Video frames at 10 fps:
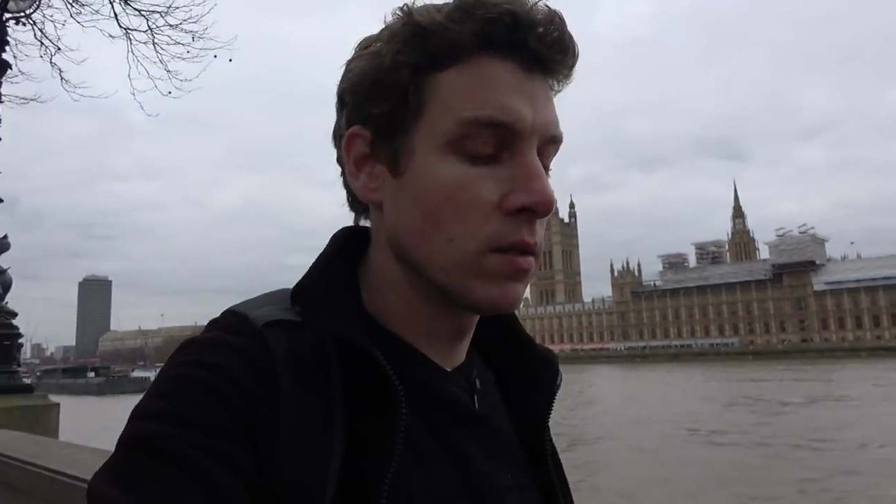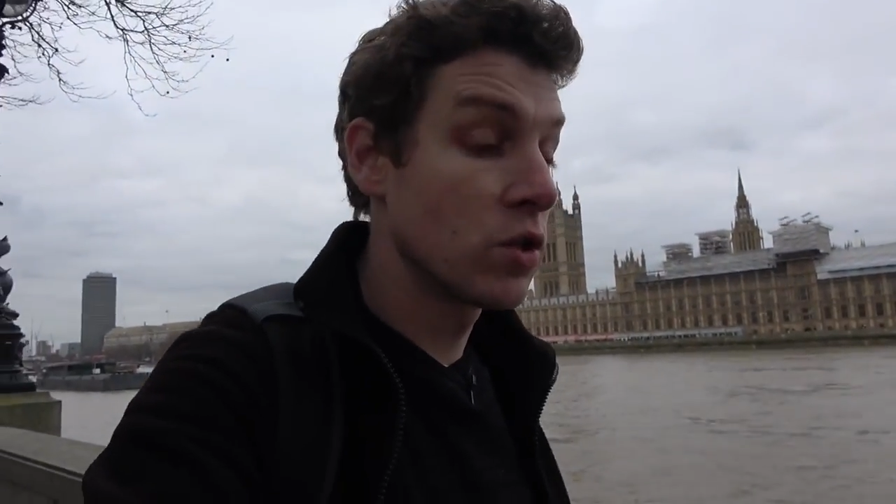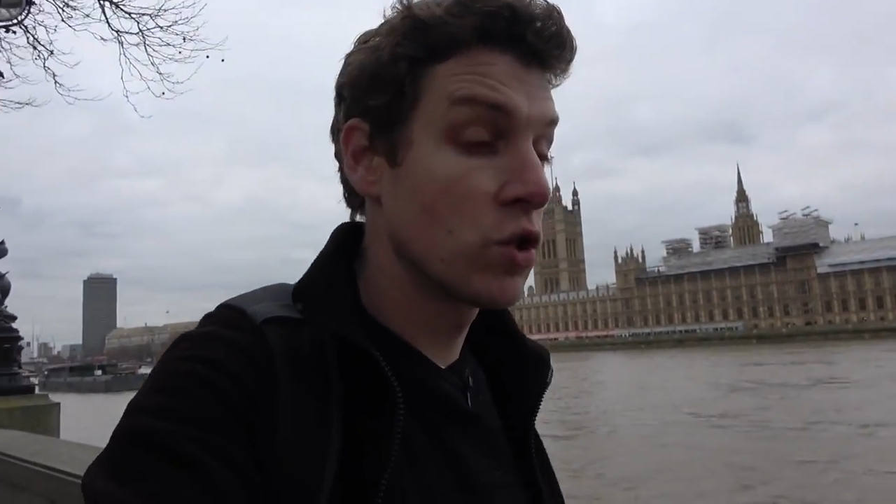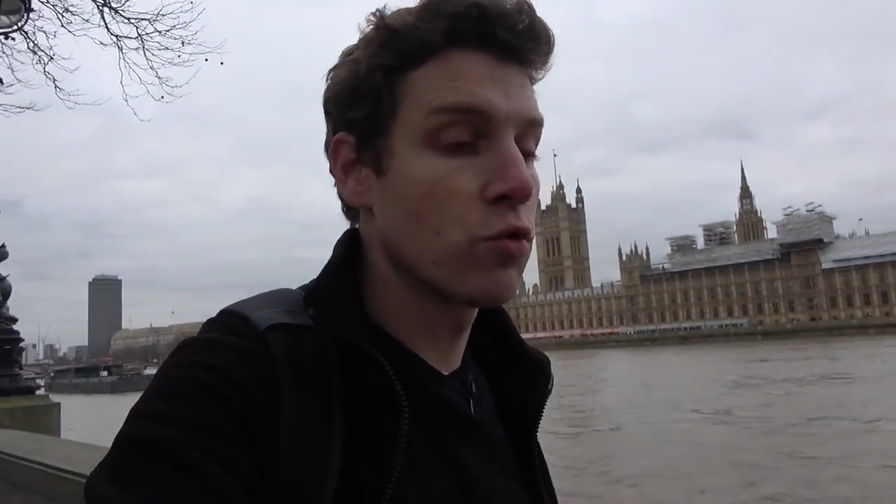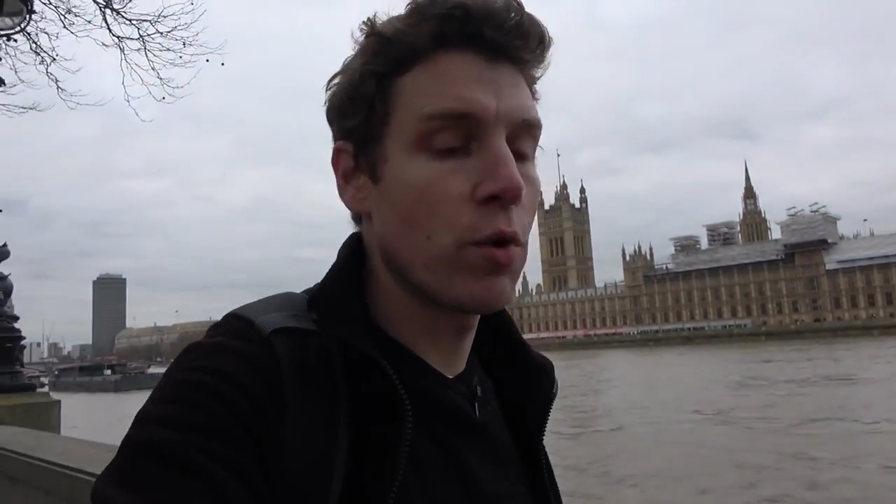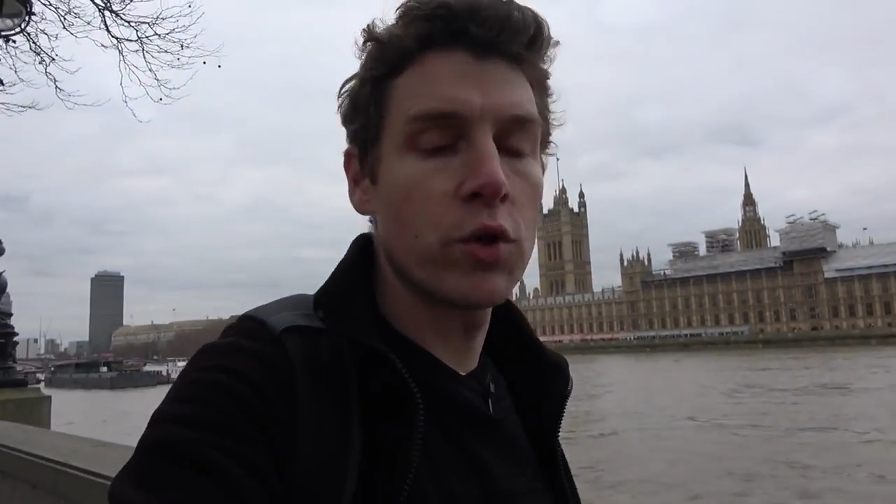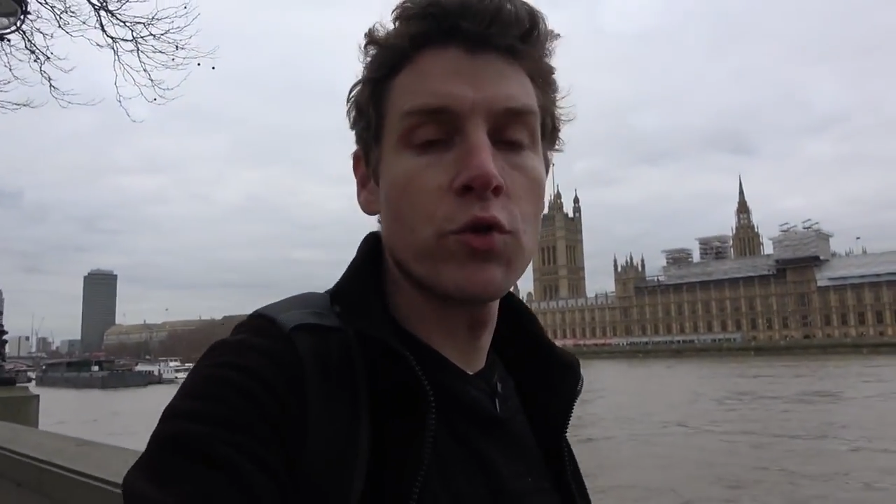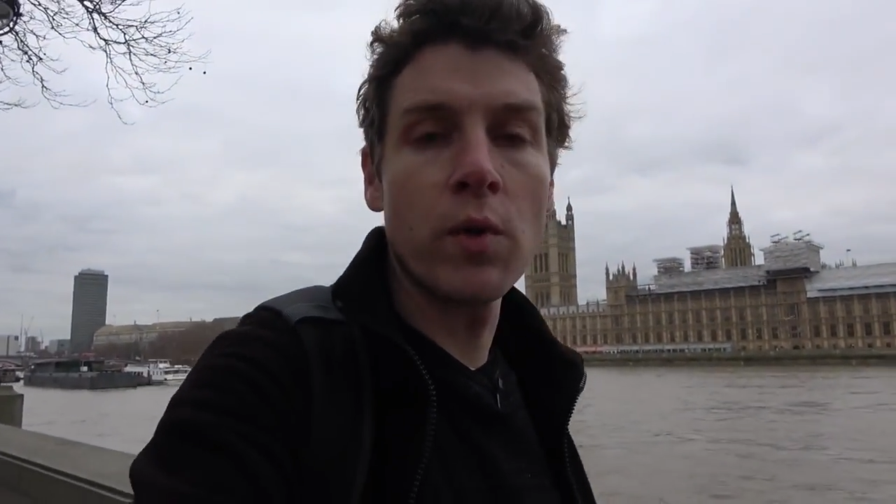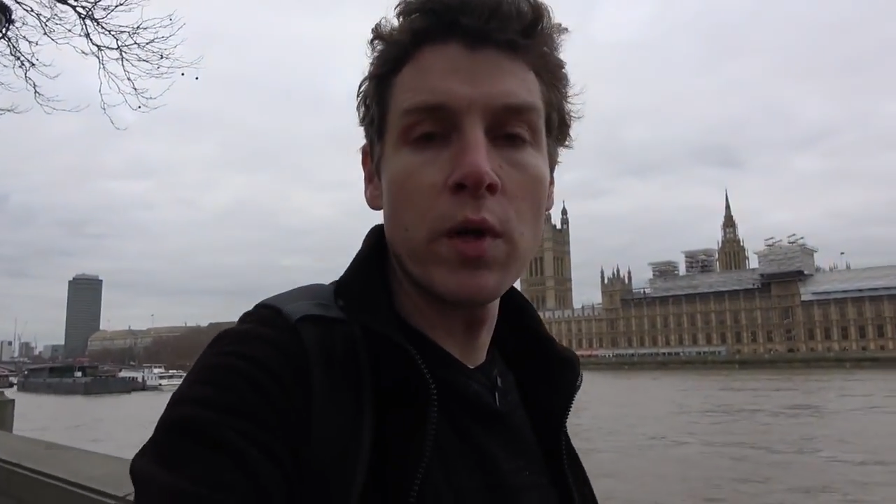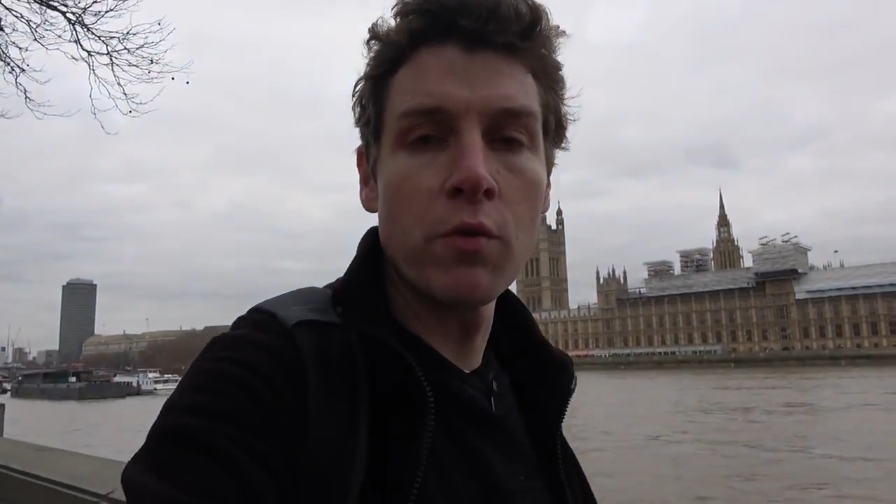
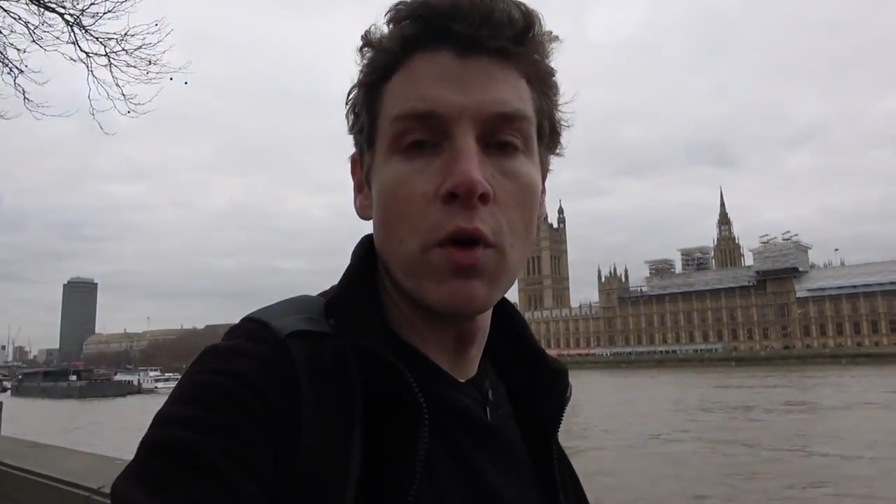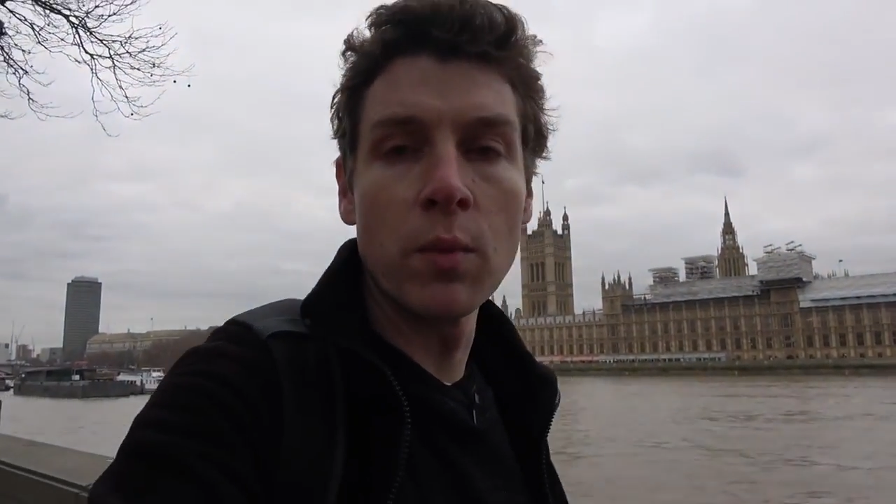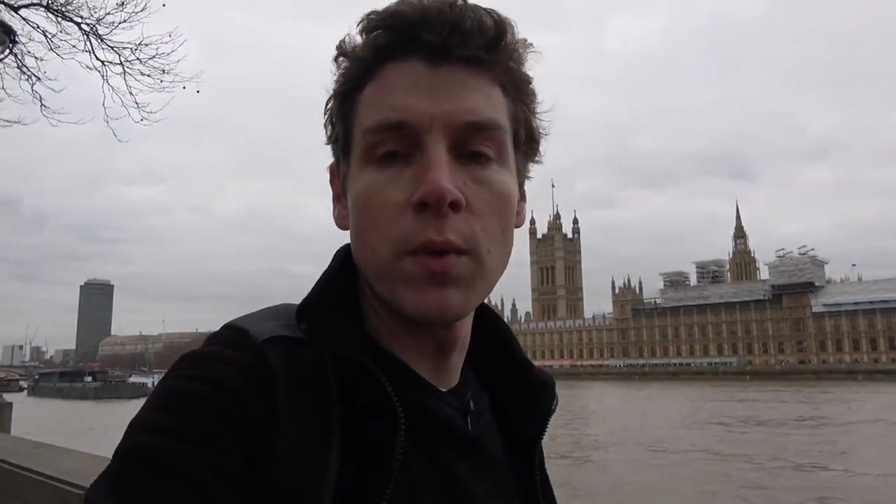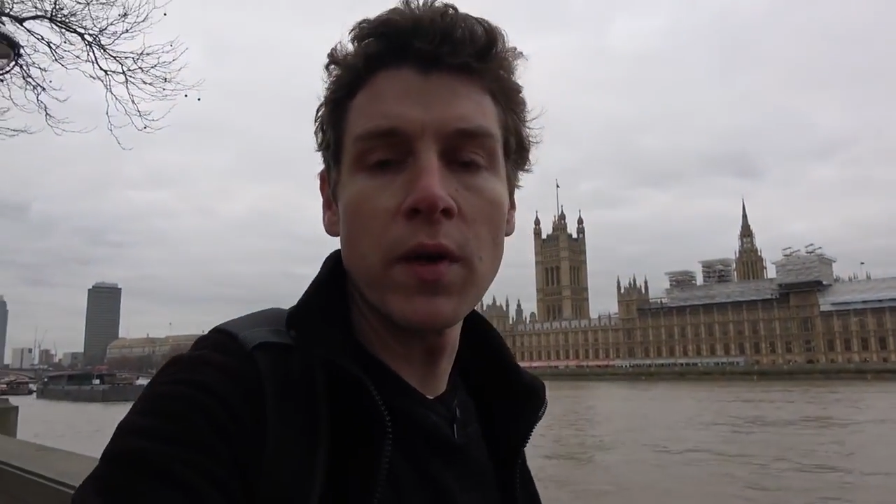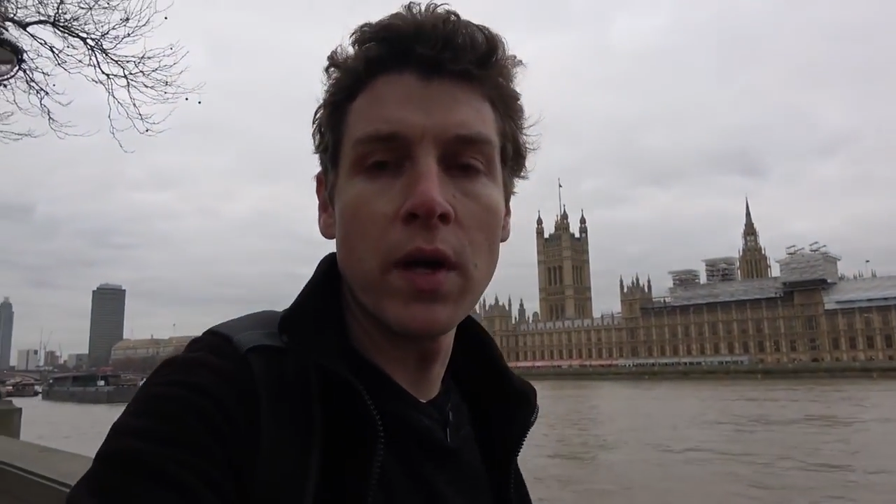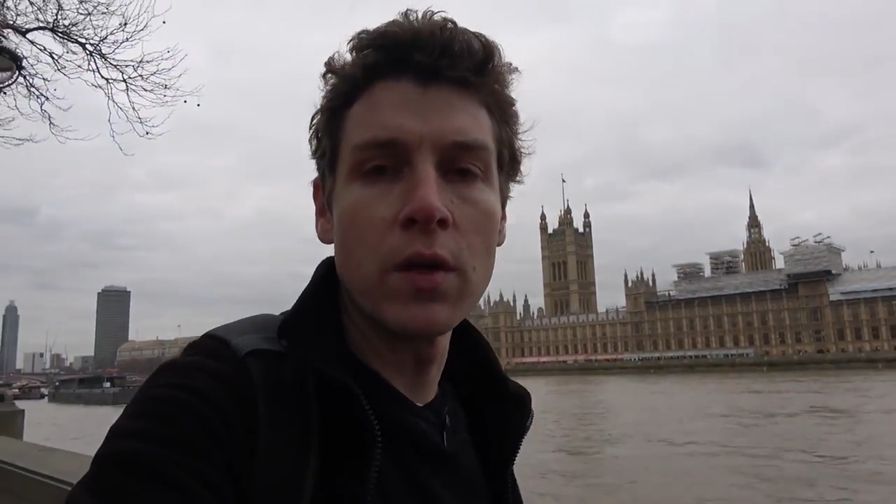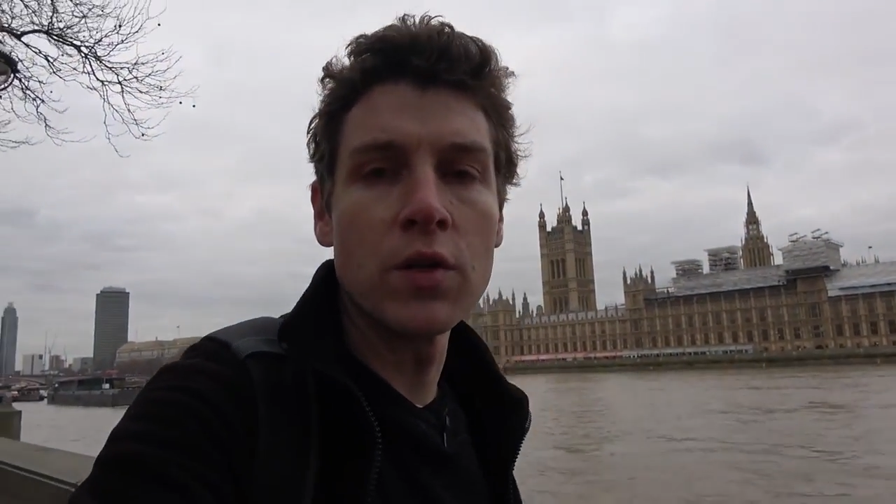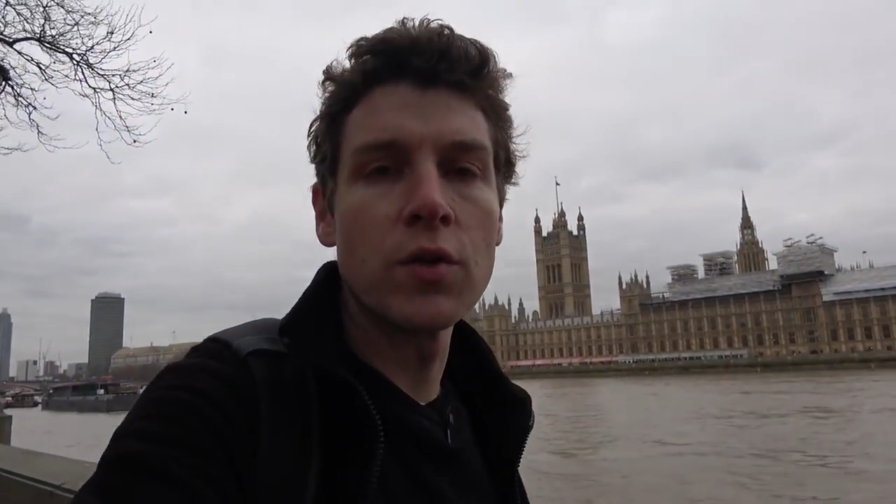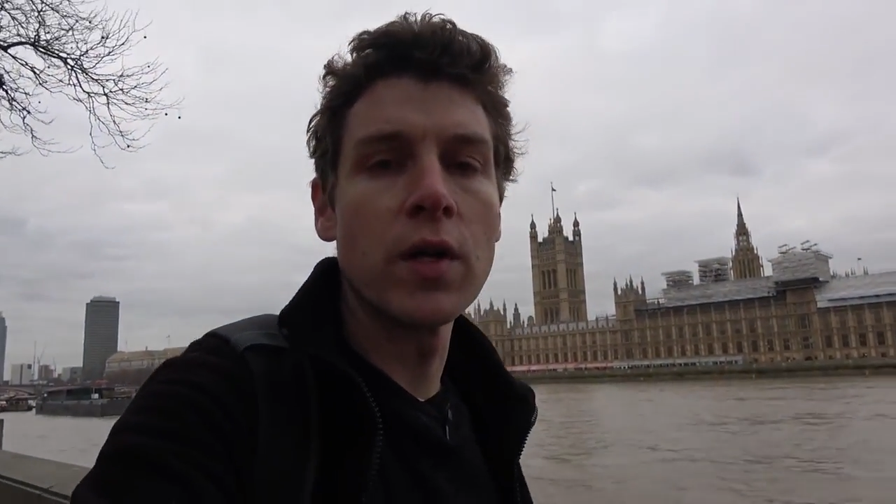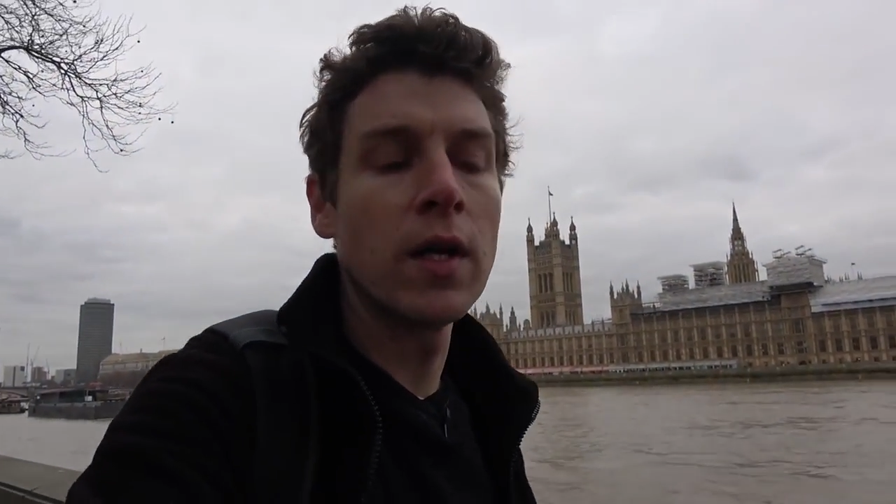structurally wrong with the
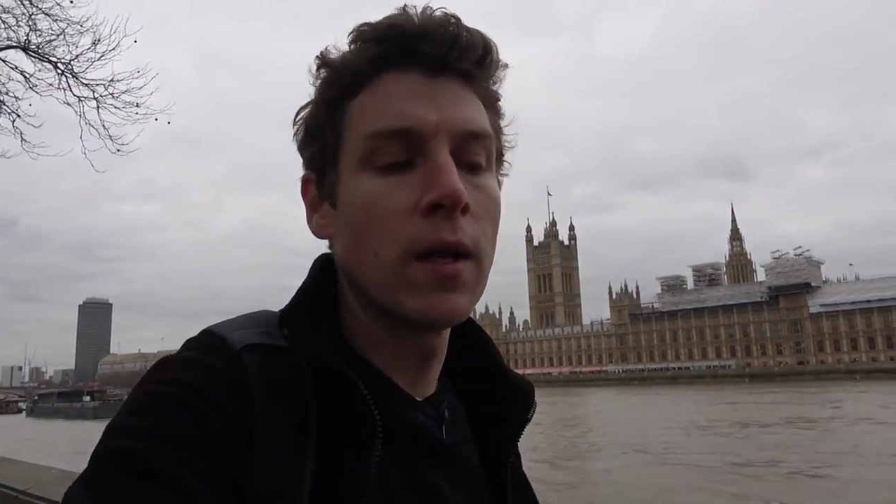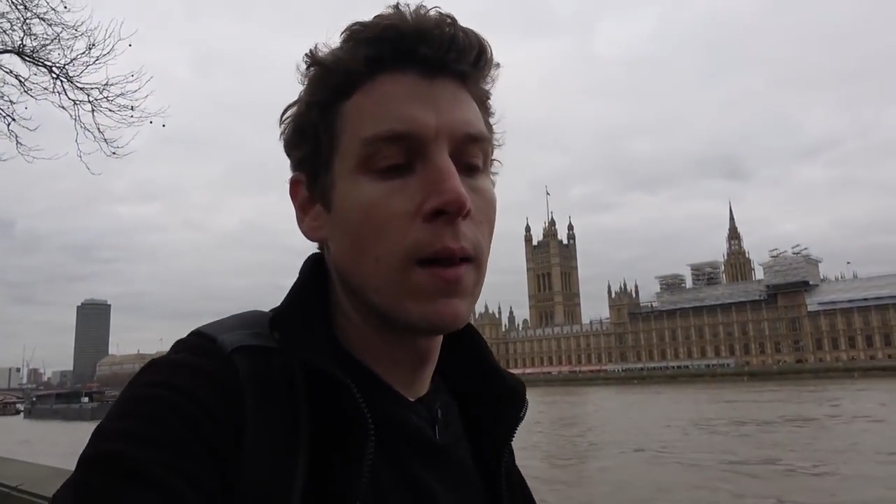country